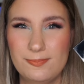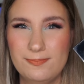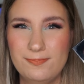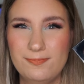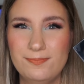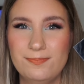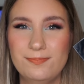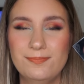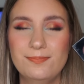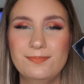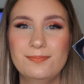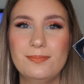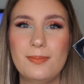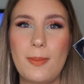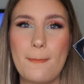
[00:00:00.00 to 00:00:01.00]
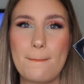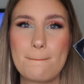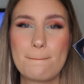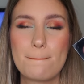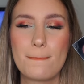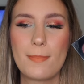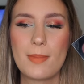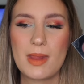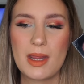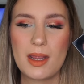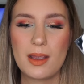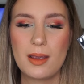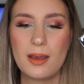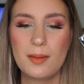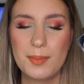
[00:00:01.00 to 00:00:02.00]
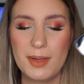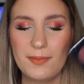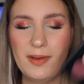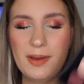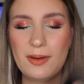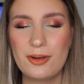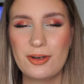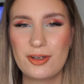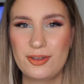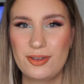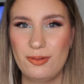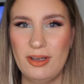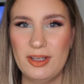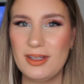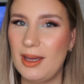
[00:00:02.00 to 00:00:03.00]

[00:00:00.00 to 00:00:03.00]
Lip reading: But I think I'm going to do it.